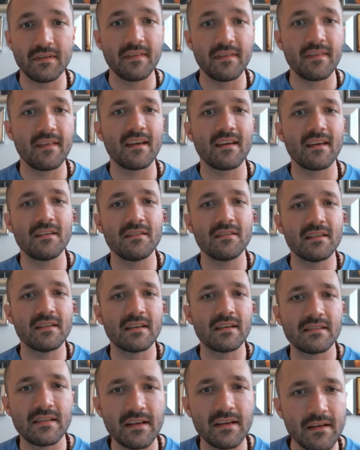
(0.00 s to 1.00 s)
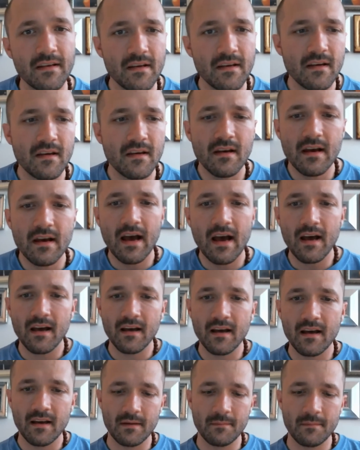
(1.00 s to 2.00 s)
Thank you, Dusty.
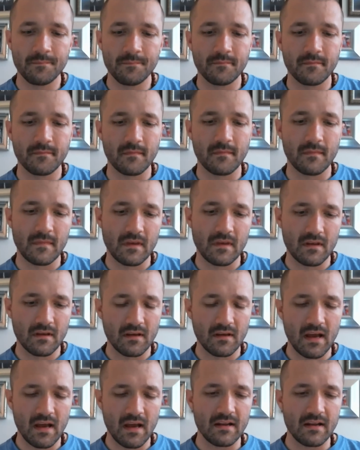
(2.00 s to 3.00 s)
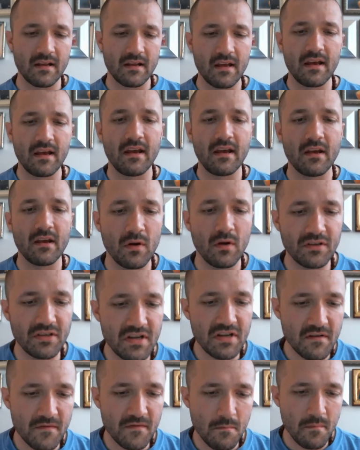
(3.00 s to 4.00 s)
Got a question
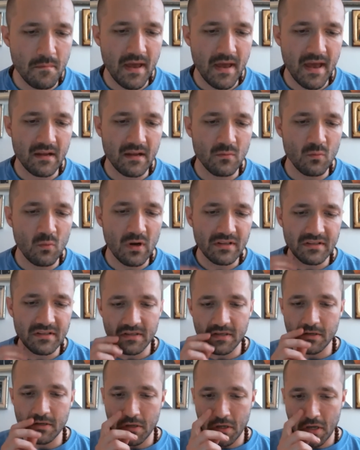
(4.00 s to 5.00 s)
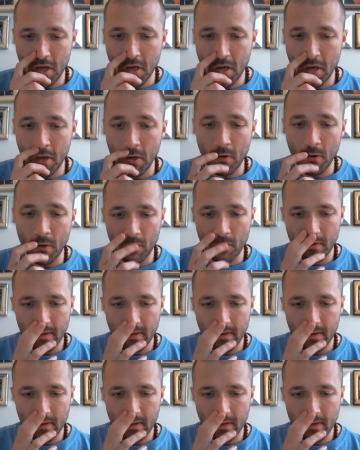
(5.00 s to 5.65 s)
here from Ben. Wants to know.